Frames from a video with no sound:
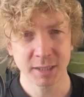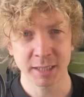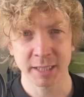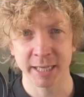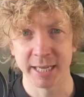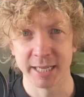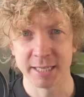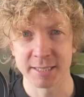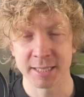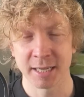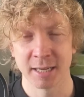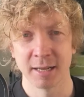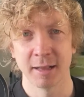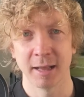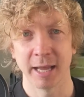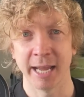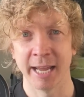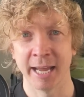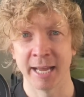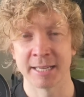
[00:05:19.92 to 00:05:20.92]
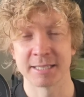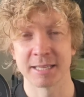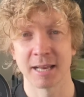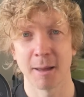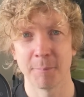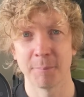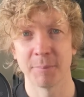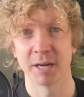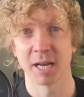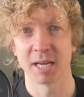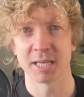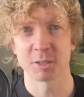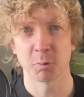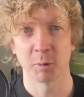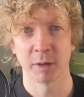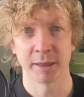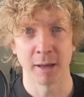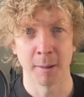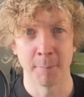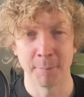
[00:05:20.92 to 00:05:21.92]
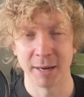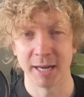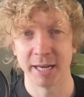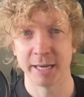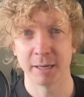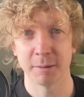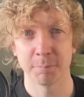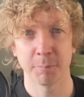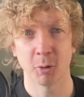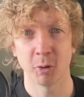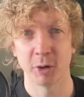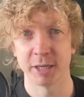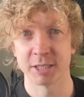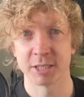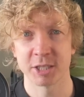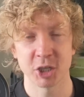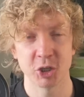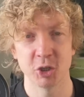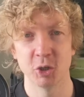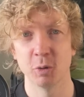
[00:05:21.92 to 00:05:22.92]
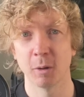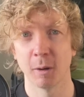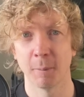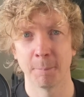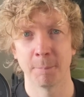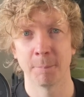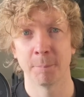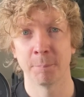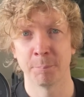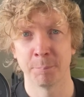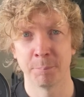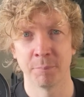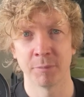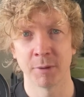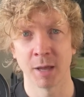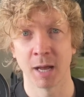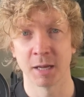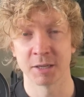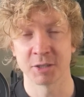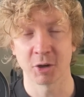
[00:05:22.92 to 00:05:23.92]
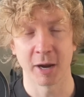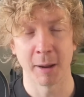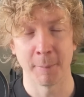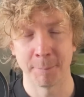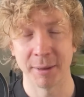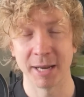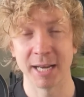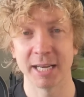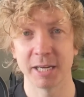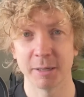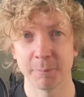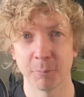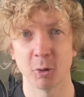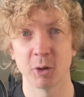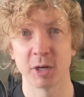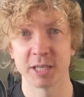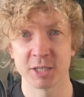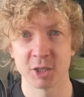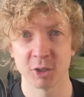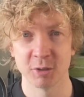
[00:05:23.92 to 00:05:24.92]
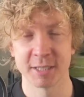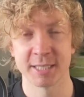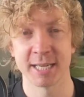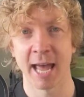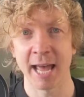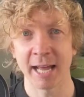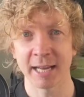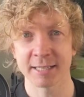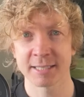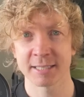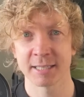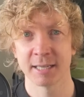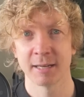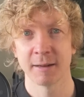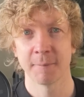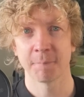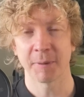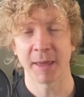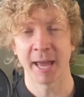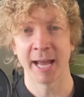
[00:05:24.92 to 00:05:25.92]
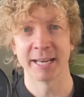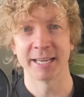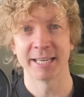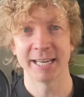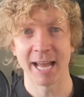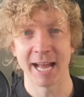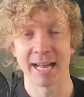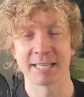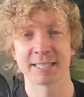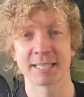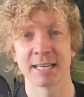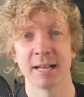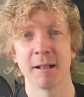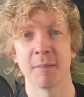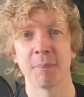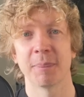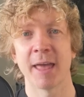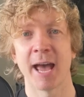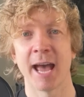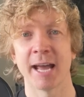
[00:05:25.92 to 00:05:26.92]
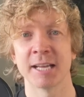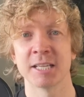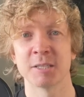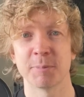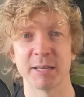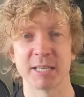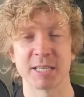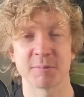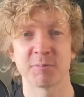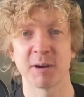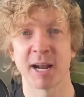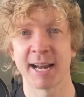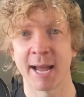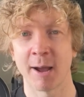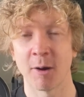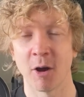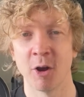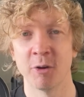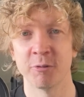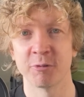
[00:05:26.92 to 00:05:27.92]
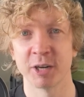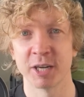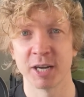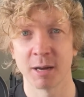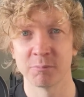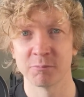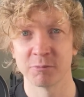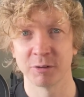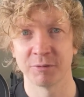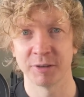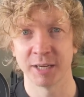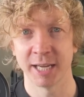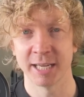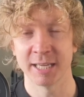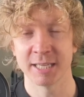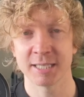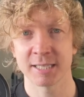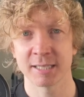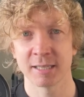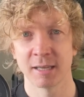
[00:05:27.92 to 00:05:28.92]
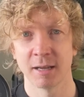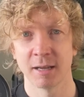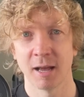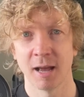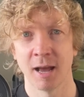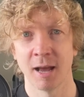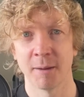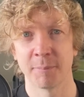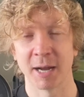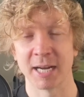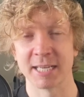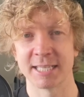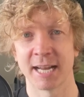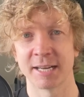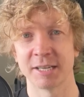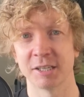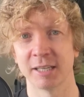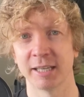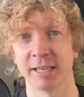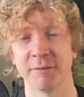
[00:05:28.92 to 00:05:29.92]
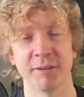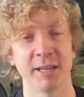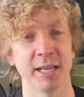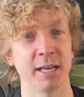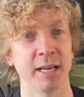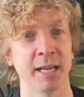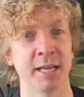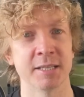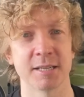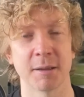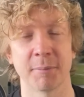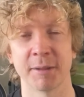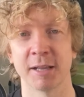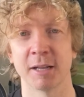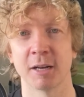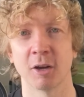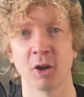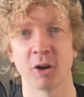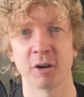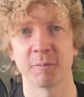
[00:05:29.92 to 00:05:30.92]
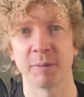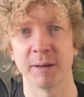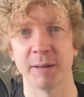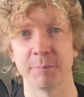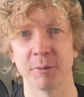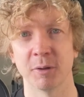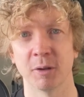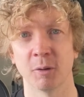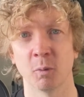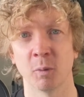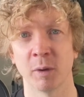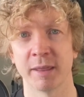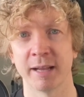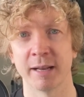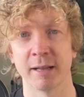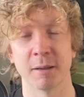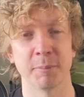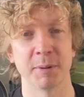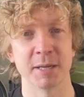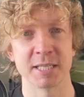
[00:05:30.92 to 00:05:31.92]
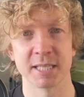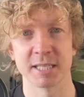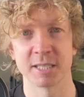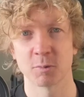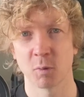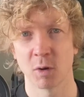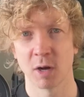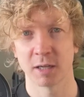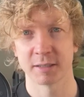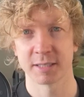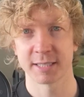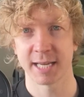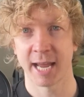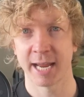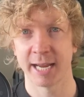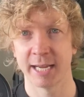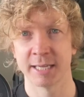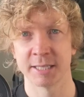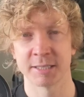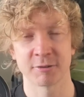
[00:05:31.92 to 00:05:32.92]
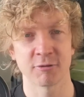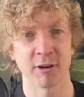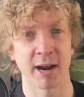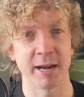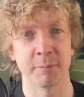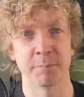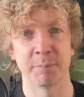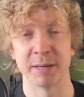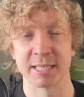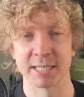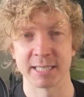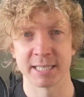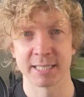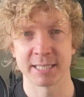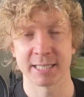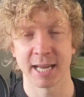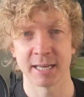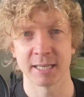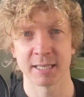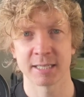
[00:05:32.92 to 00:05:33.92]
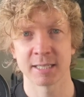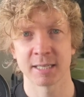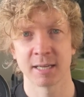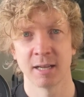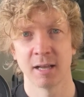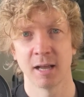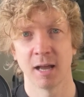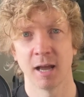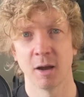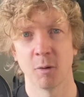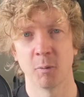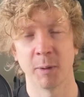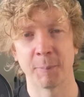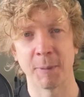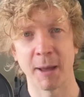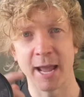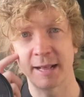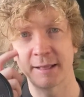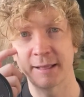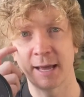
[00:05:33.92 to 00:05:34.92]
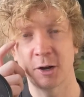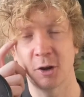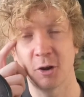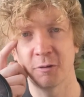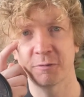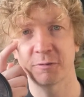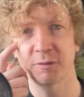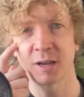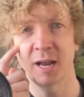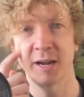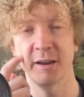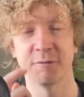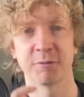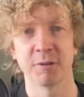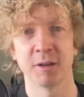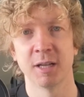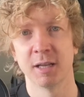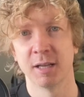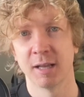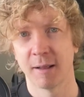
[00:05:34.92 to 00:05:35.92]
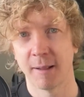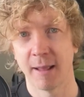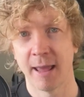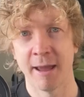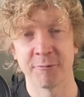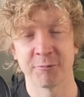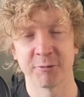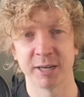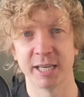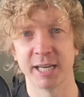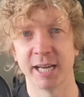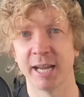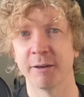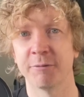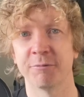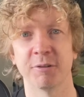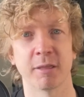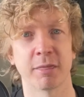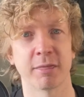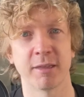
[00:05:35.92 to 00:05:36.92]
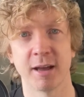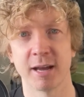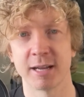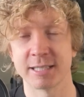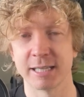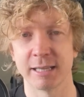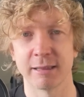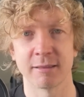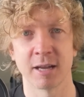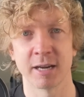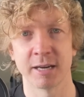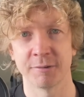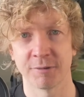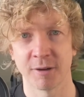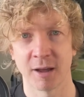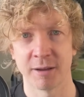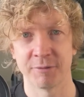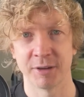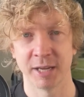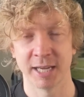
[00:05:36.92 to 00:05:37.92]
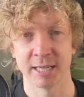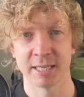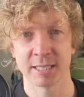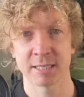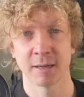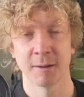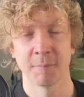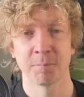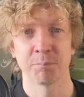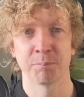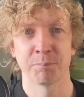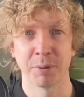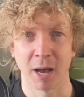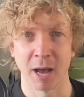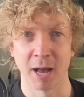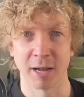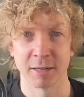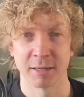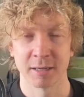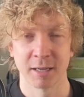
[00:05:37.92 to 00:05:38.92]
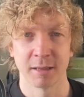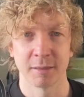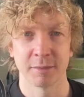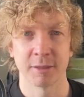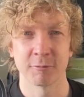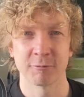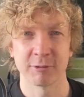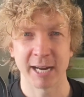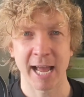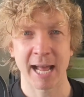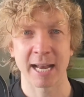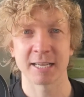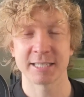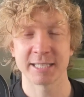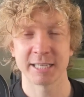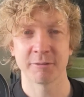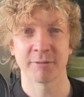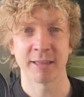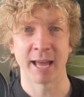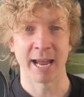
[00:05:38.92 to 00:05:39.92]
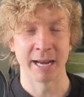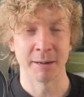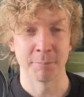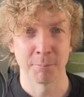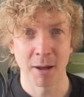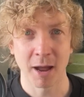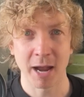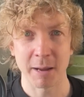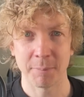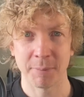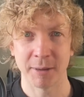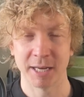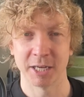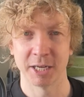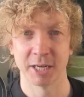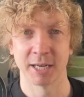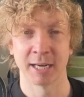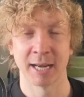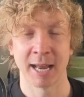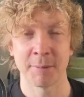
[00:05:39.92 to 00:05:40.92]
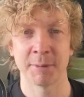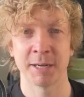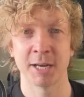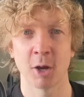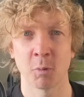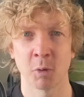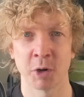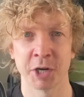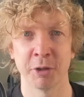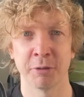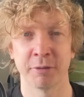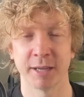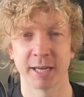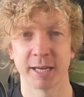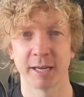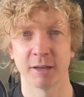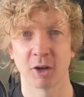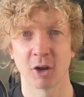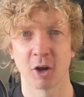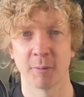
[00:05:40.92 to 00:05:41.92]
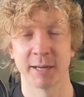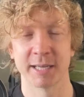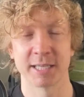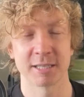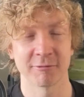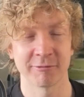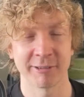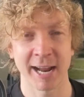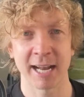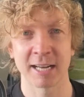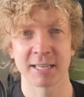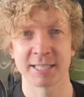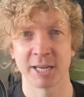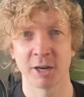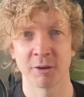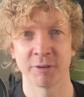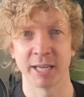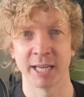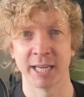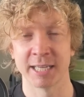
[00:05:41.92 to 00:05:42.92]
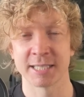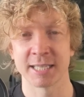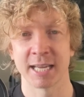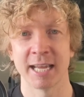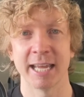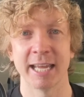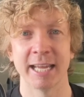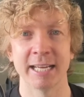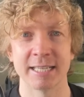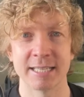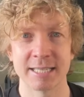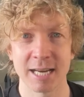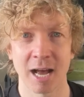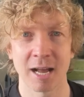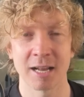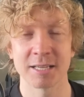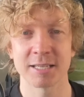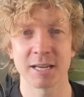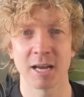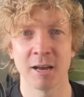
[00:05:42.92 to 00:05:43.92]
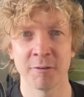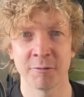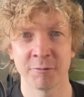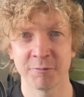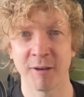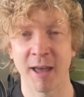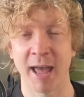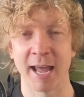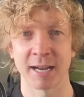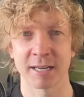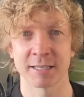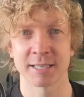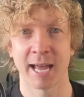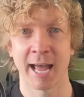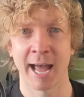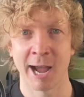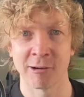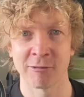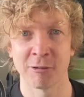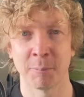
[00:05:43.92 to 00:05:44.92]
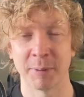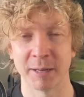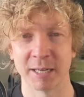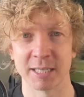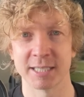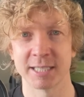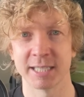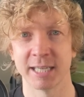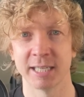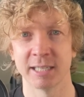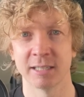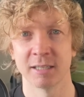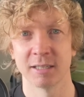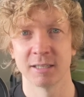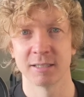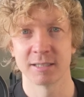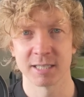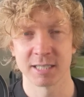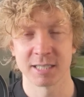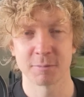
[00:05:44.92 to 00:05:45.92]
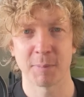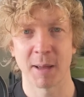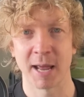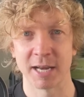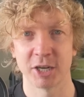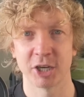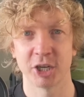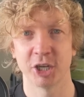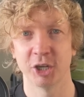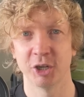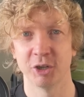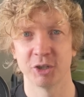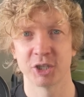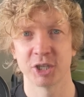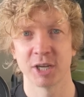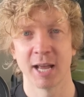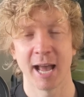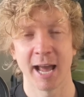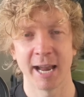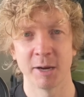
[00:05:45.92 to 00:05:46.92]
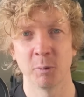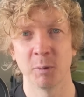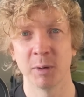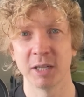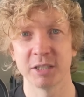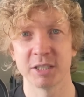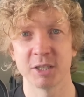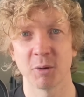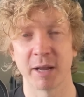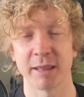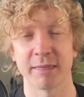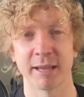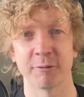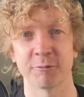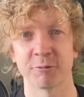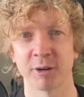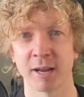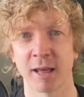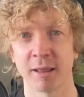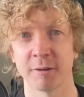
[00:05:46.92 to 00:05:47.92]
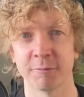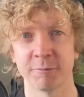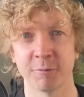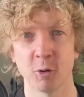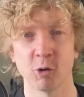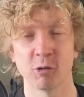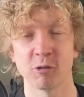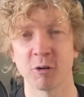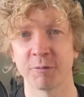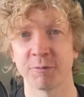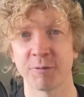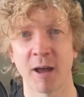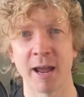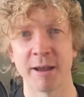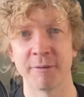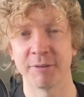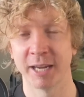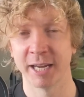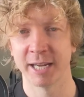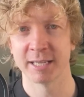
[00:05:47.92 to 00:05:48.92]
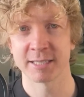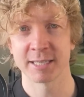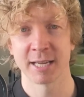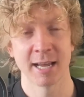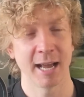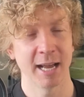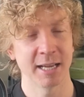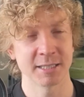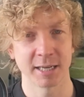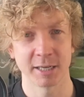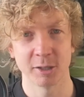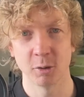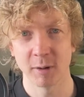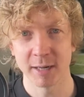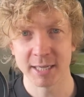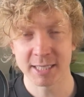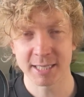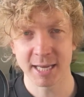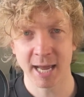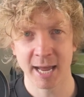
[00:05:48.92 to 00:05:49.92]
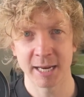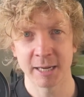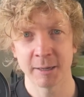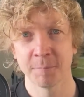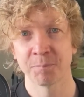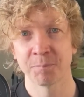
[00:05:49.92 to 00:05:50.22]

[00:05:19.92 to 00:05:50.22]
is it has lumbered us with £1.2 billion debt. And yes, that has been spread out over a number of years by Daniel Levy, and in something that a lot of people within the business world say is great business sense. We're paying that off kind of every year for 35 years. But the reality of that, in my opinion, and let me know what you think in the comments, the reality of it is it does affect our ability to spend huge. And it will do, I think, for another 4 or 5 years. As I always say,